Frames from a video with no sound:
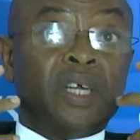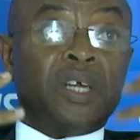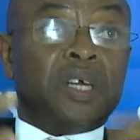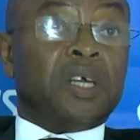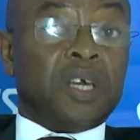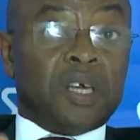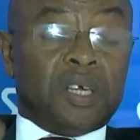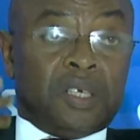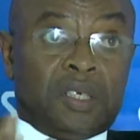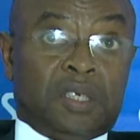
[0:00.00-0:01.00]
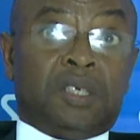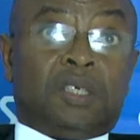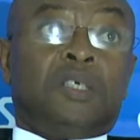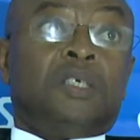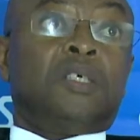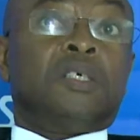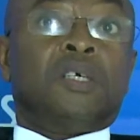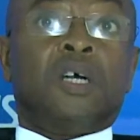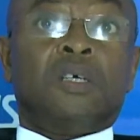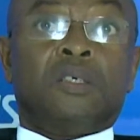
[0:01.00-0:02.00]
Mindset.
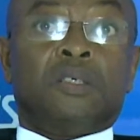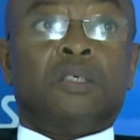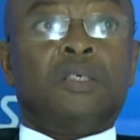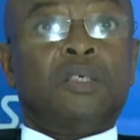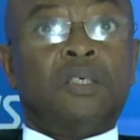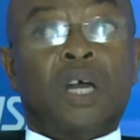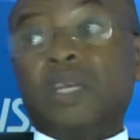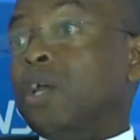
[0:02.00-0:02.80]
Mindset. Not your